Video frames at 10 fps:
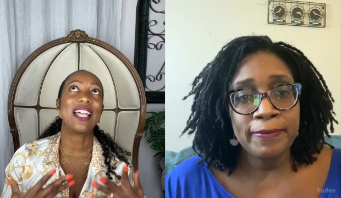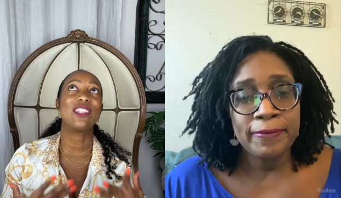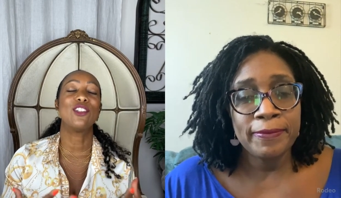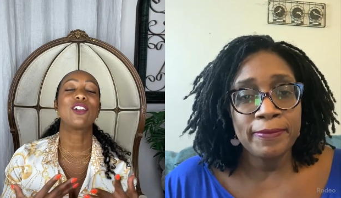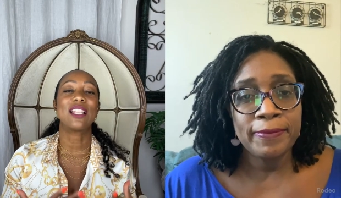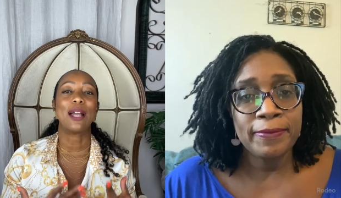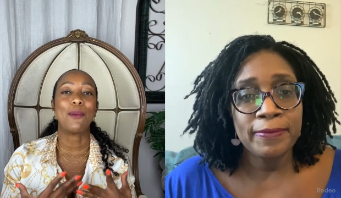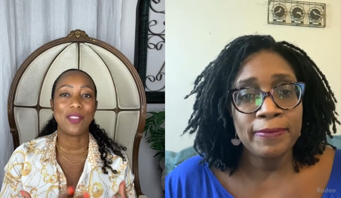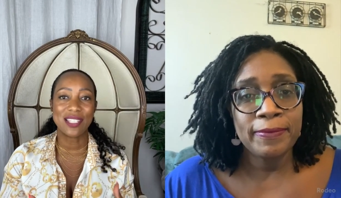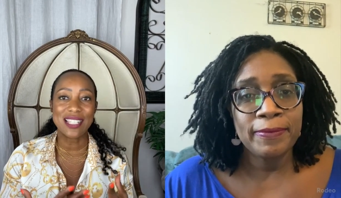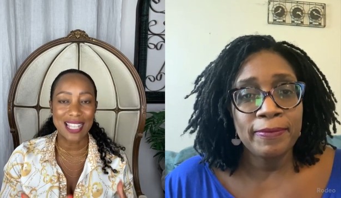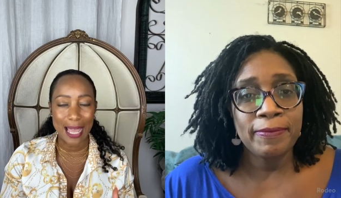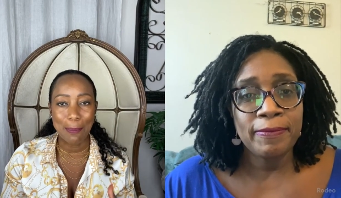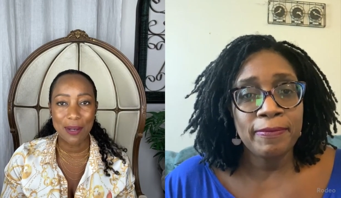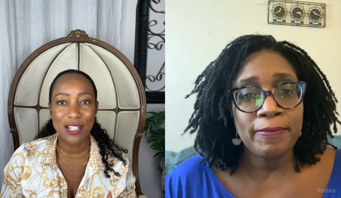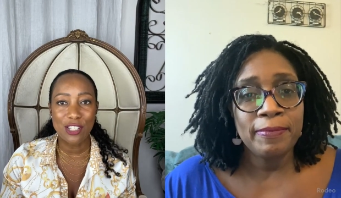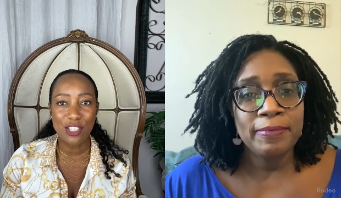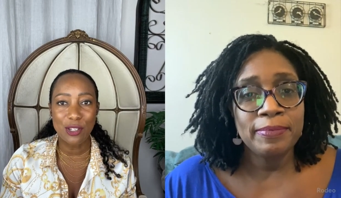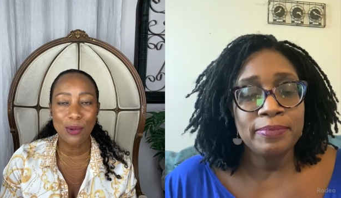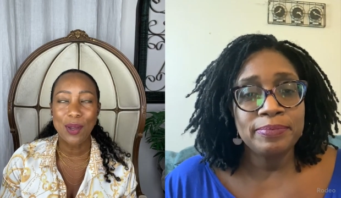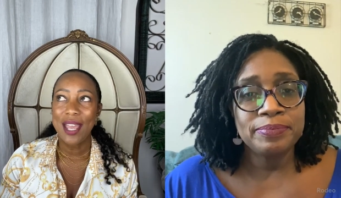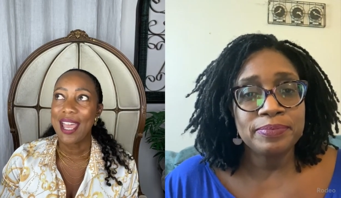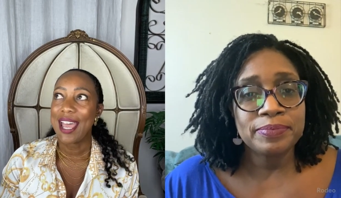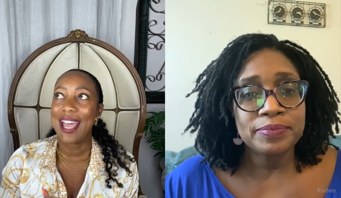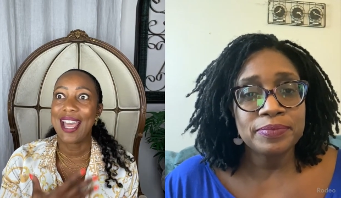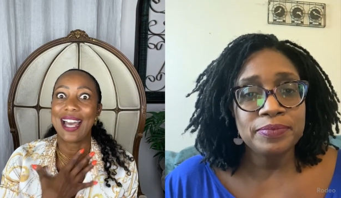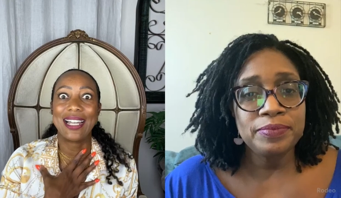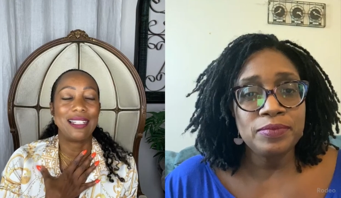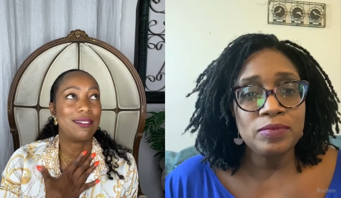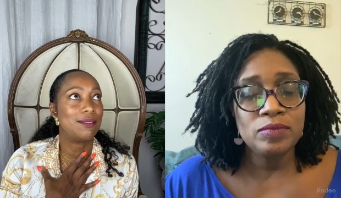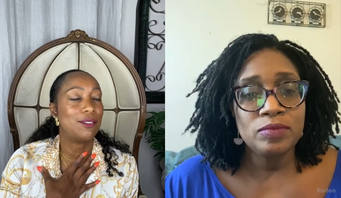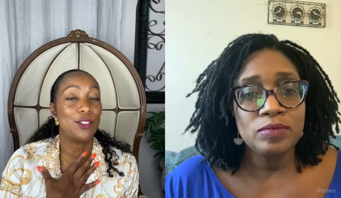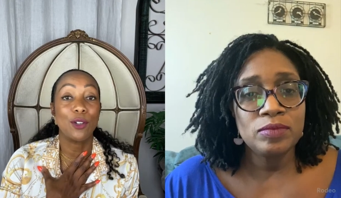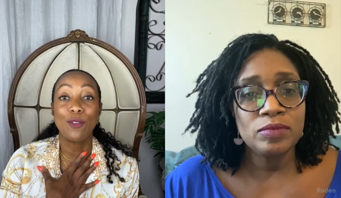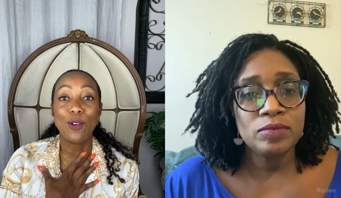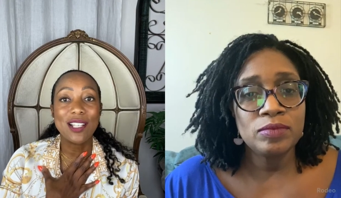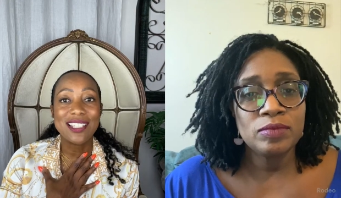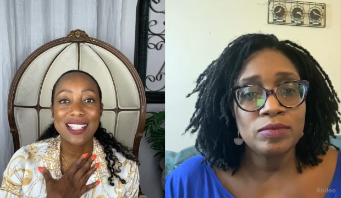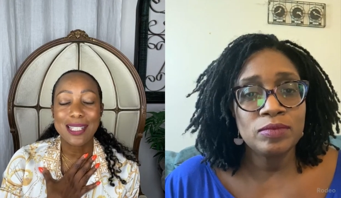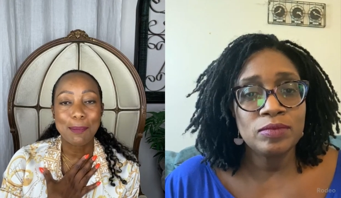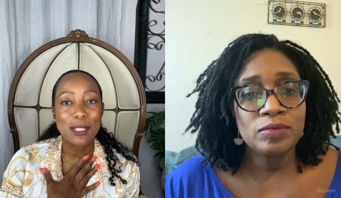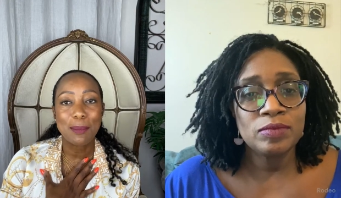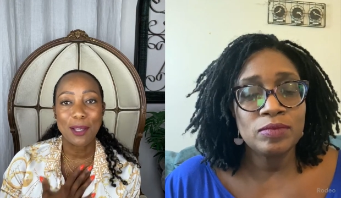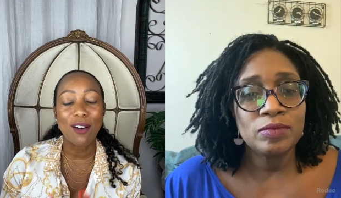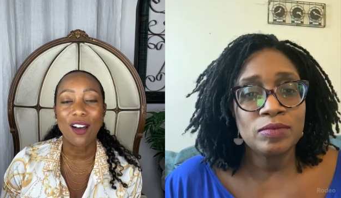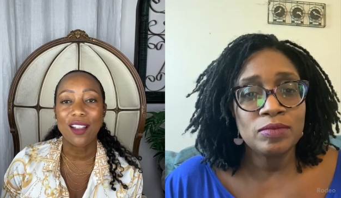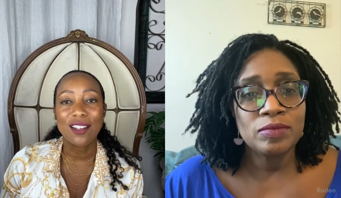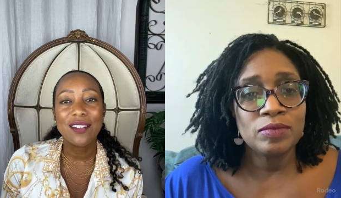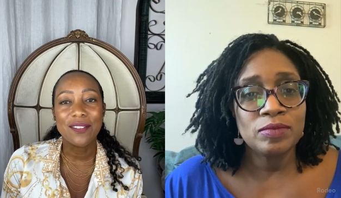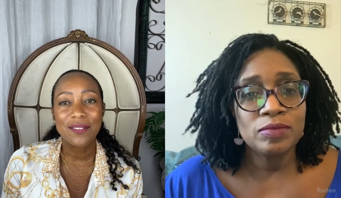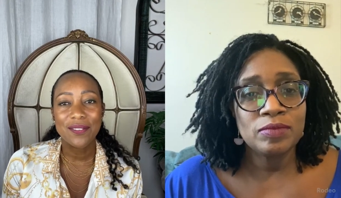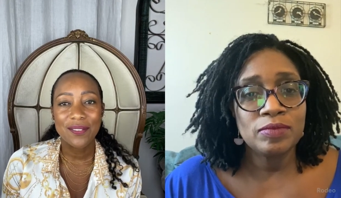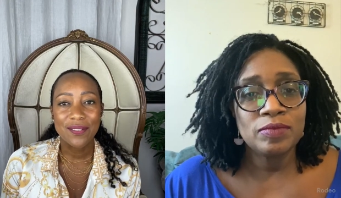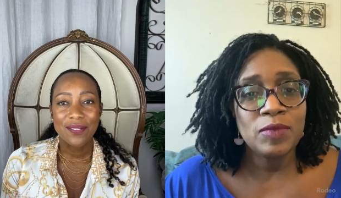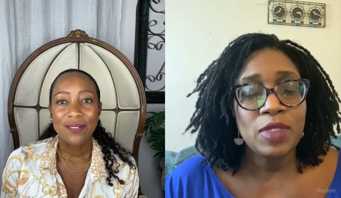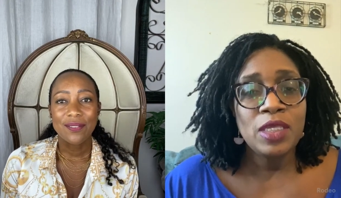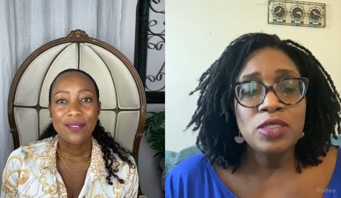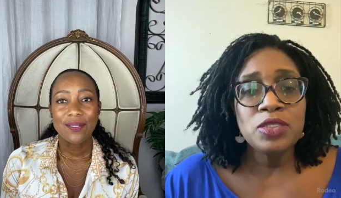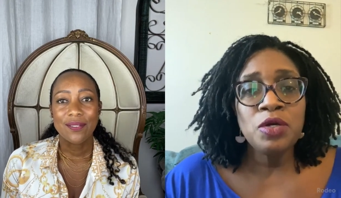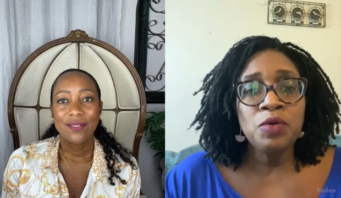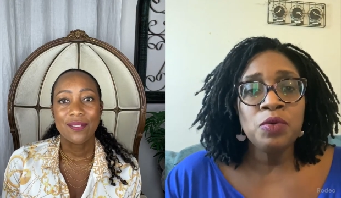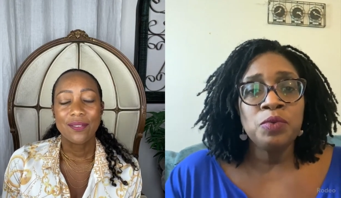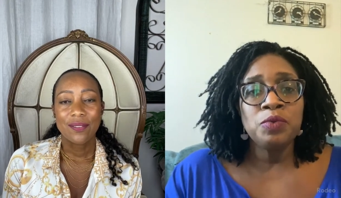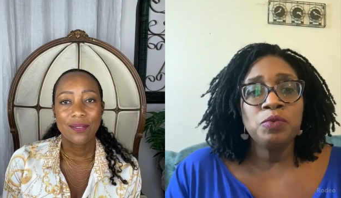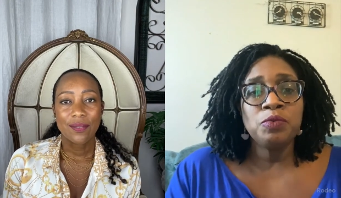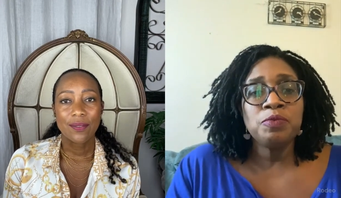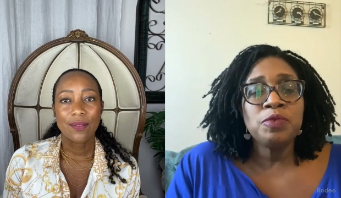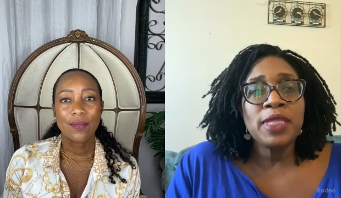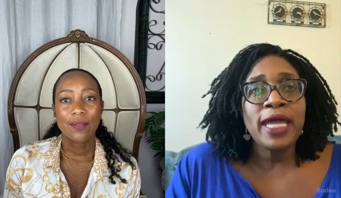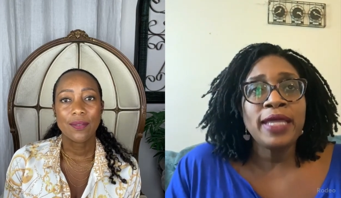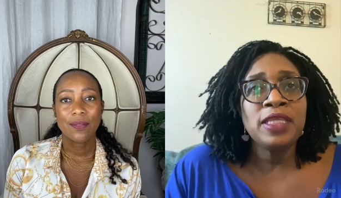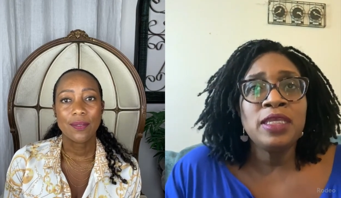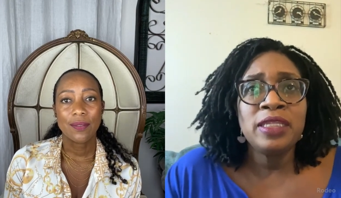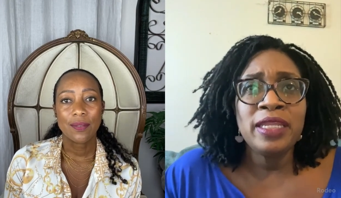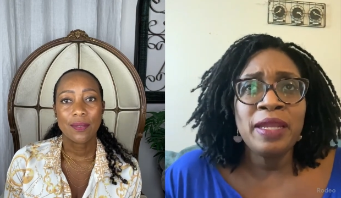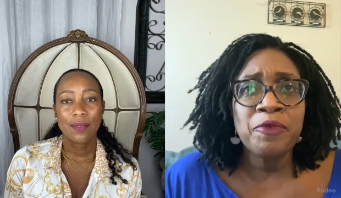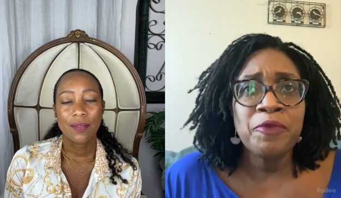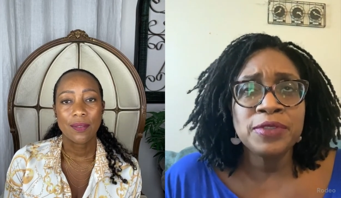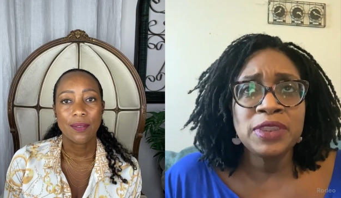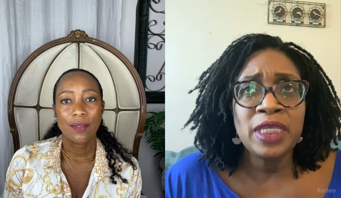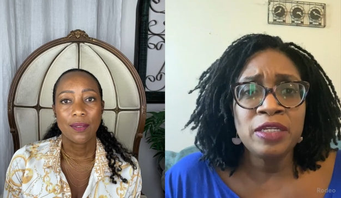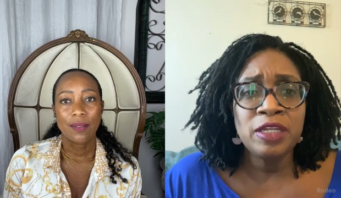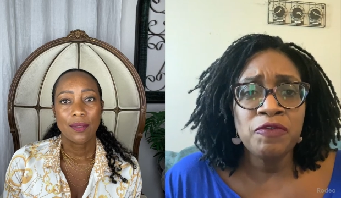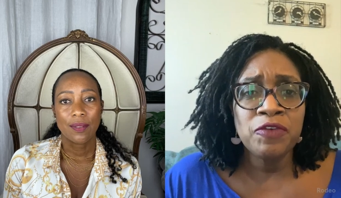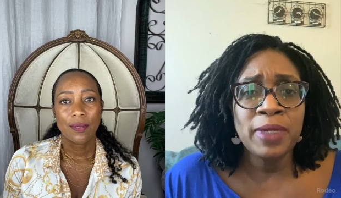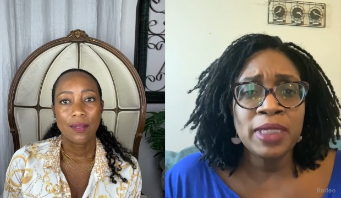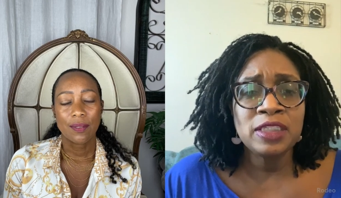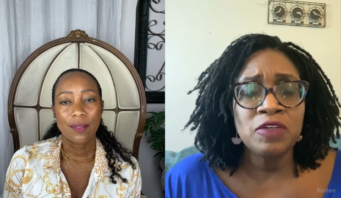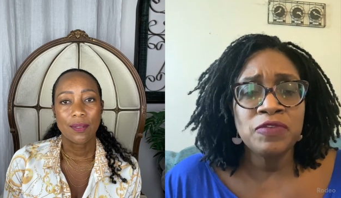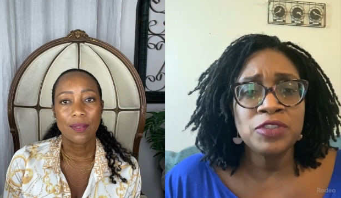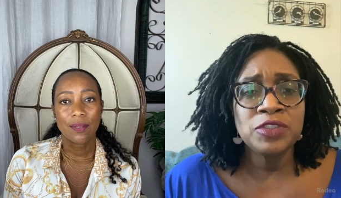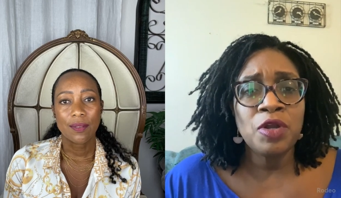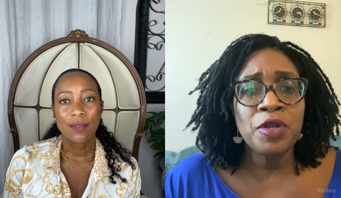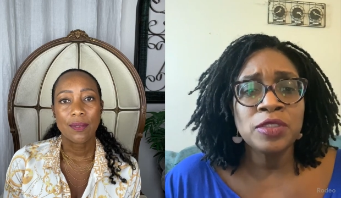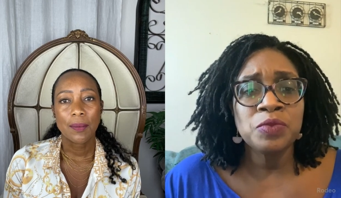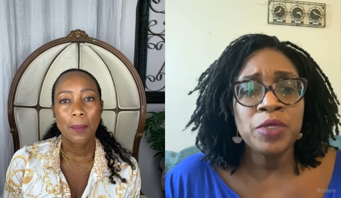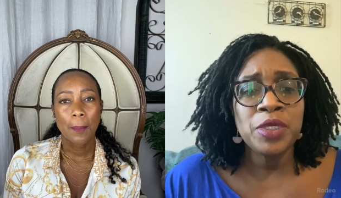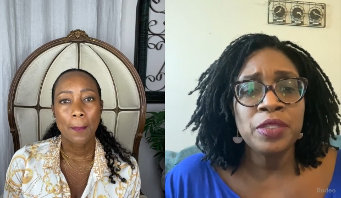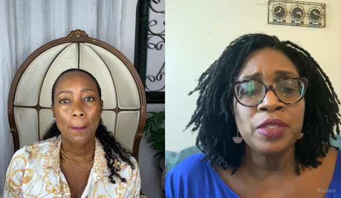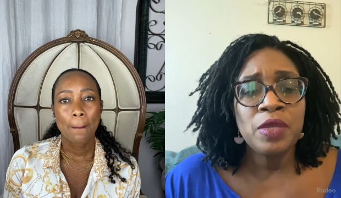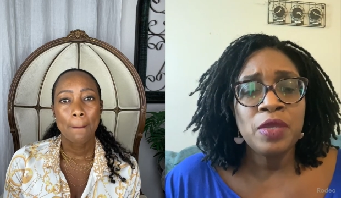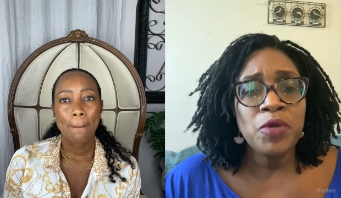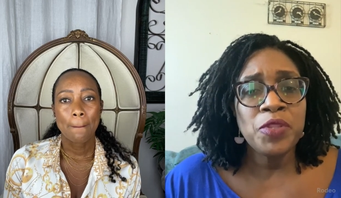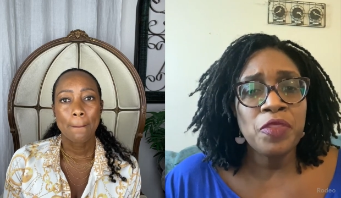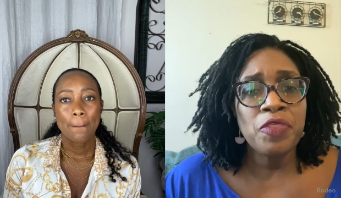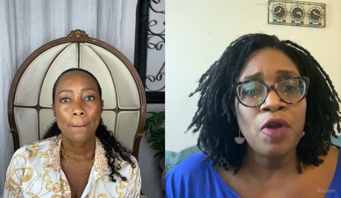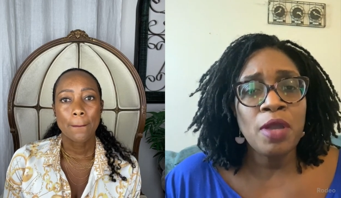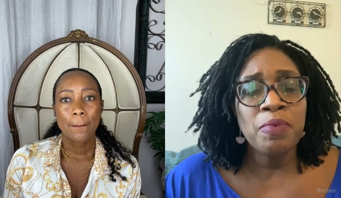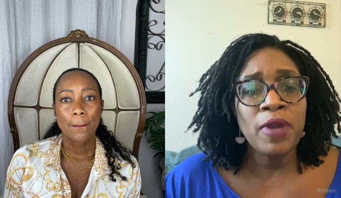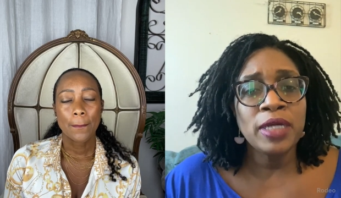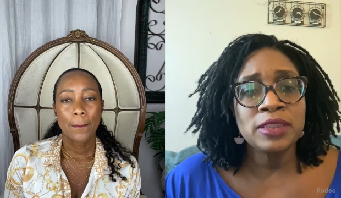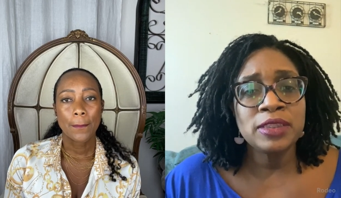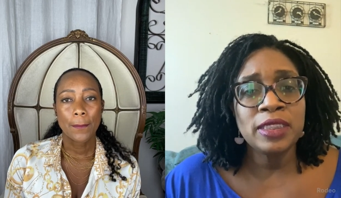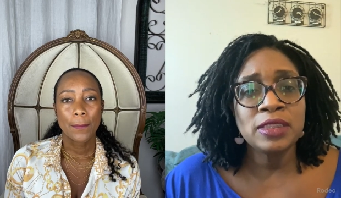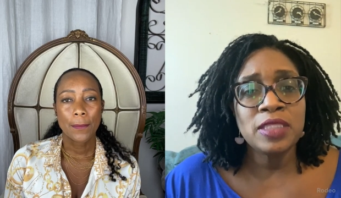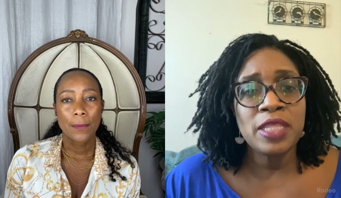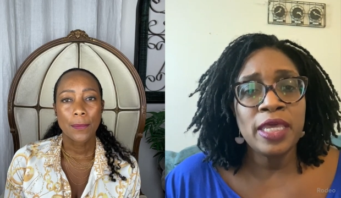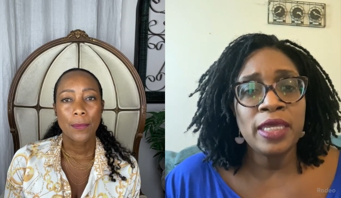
Speaker 1: does that look like when this is happening to you and your voice just seems to be gone?
Speaker 2: So not thinking that I'm worth standing up for myself. It starts with with a thought process